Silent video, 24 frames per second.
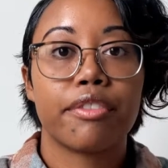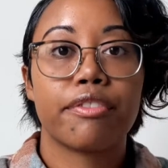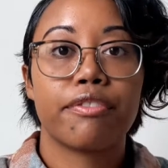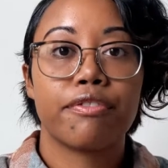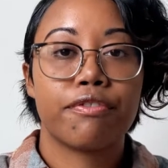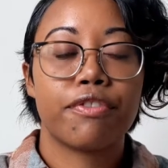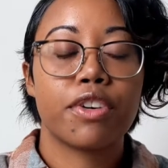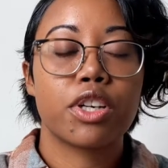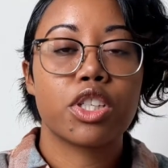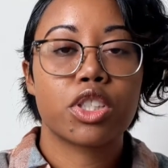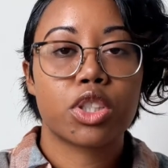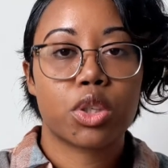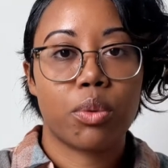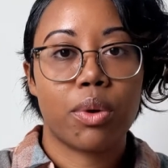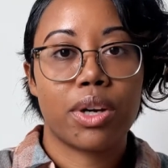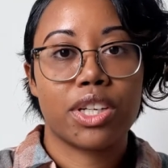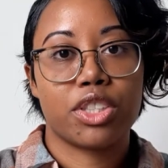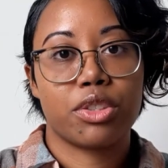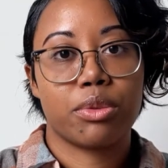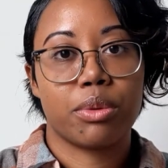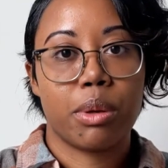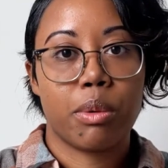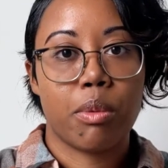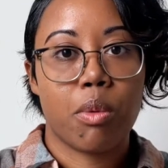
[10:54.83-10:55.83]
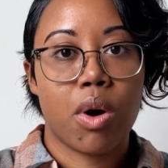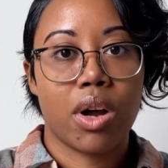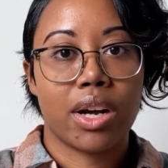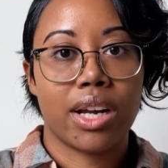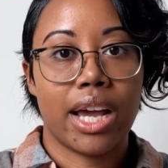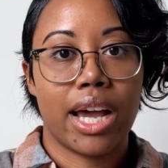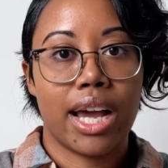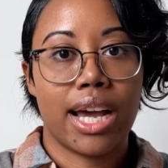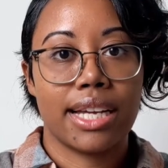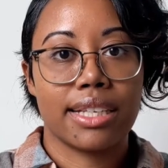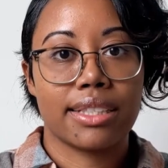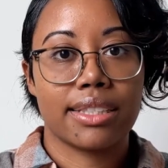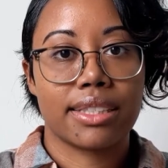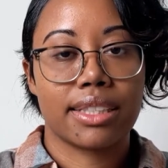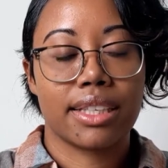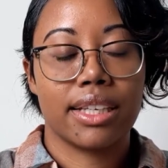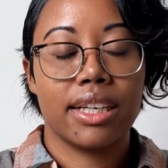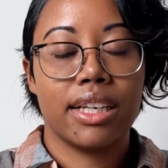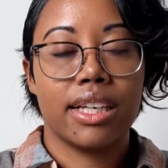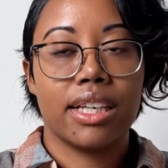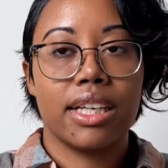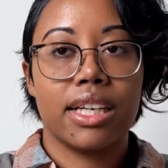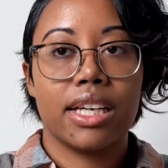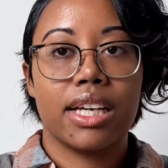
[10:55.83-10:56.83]
First question we want to ask
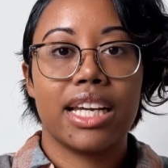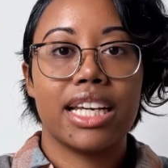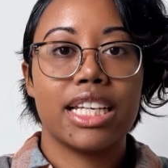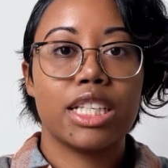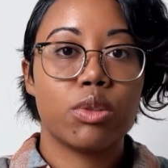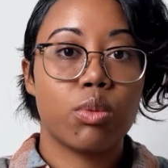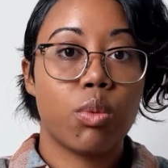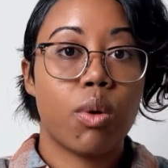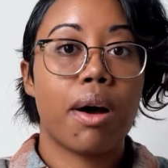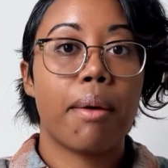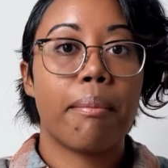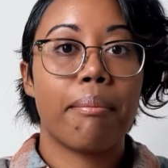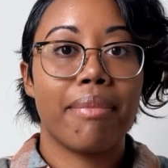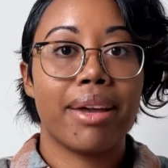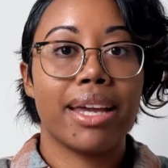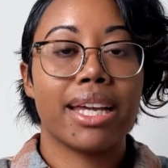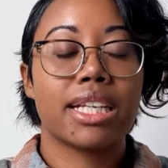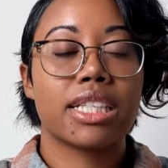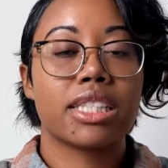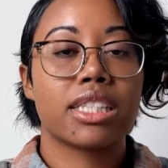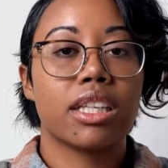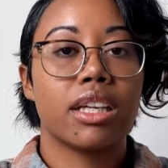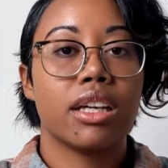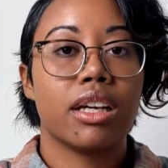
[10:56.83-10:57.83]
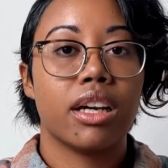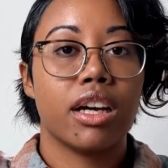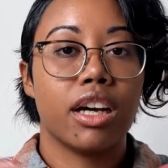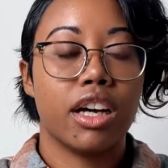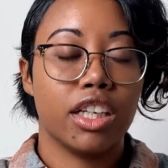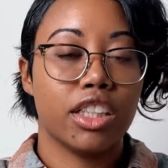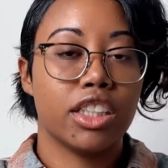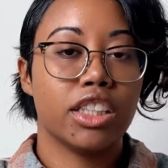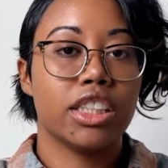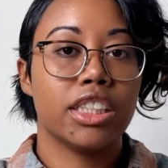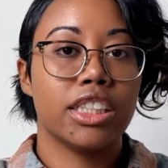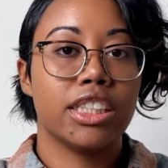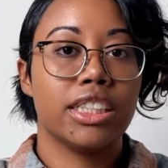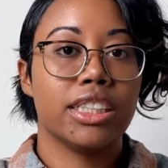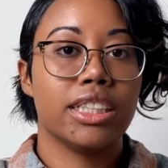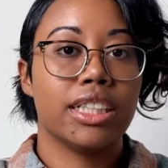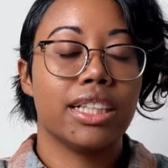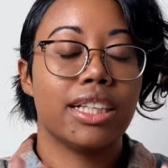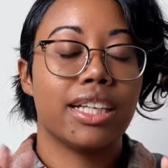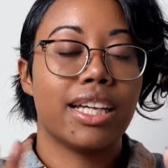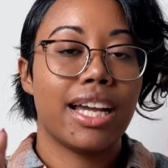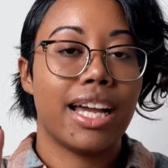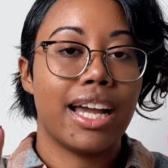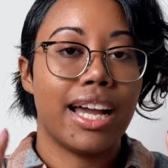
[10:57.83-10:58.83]
is, what makes a good
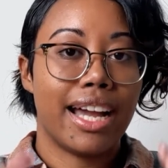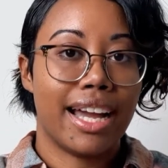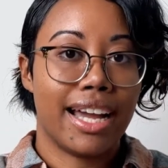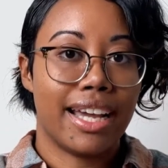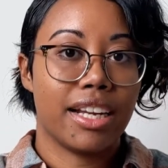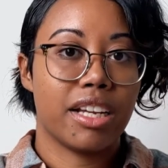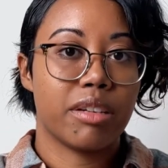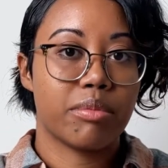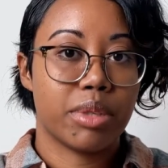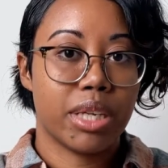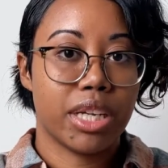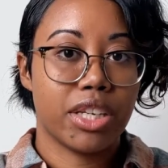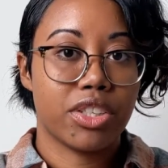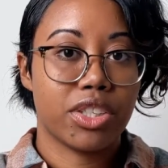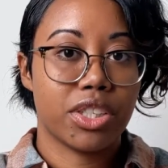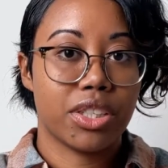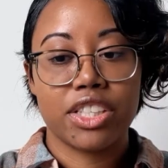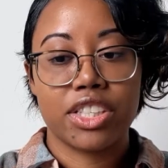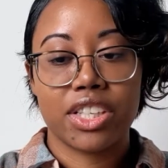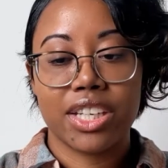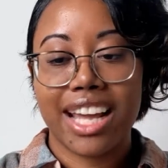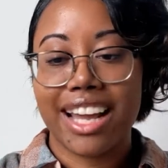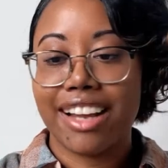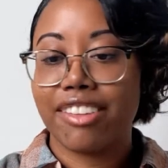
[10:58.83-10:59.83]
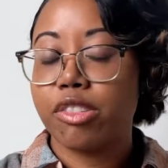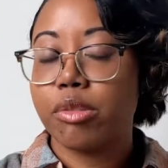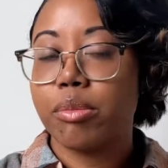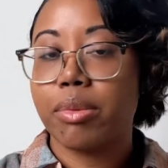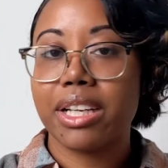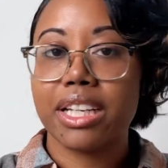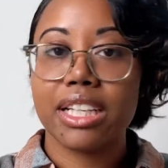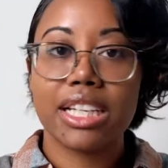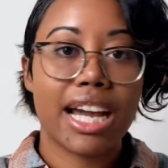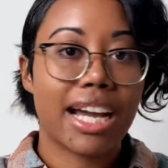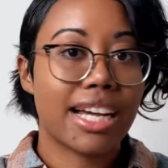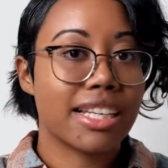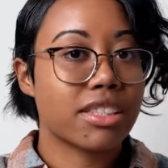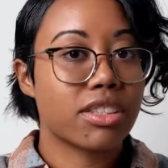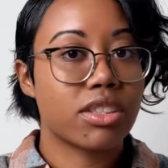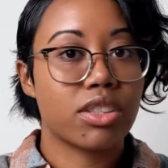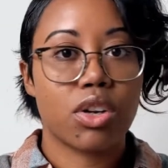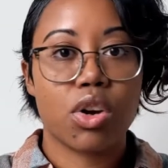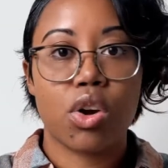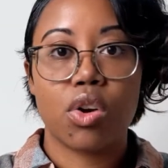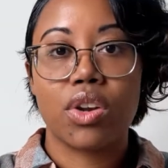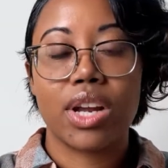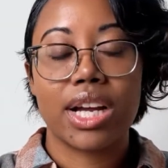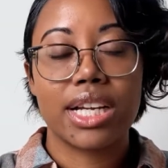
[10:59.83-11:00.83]
adaptation? Everybody has their
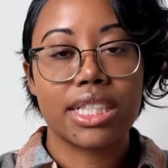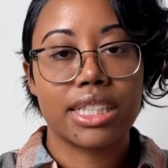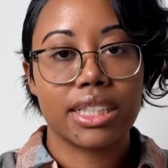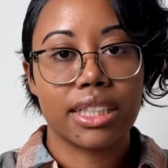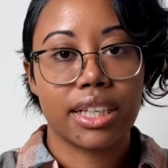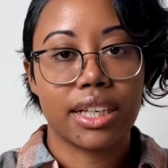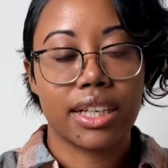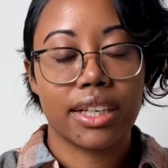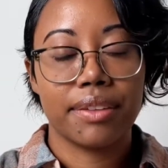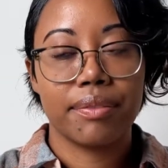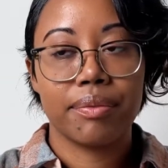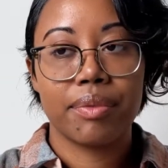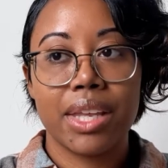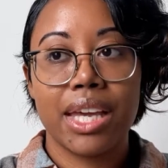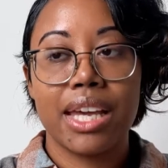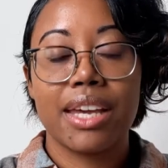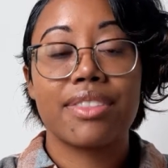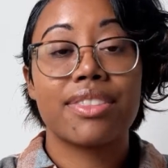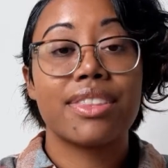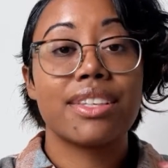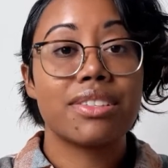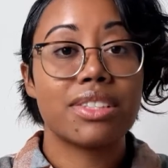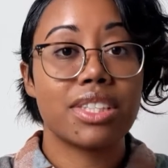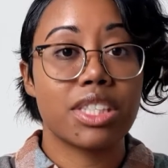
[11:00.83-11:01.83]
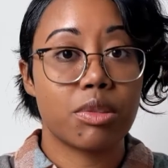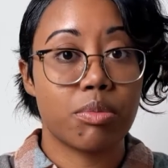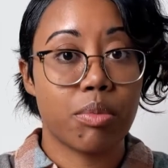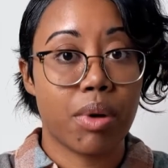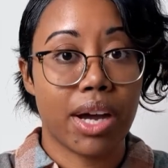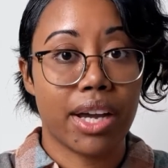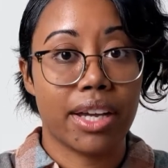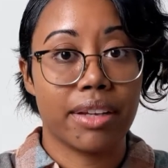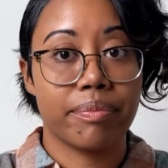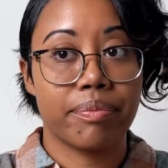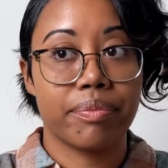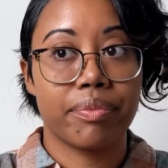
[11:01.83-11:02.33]
own idea. This is mine.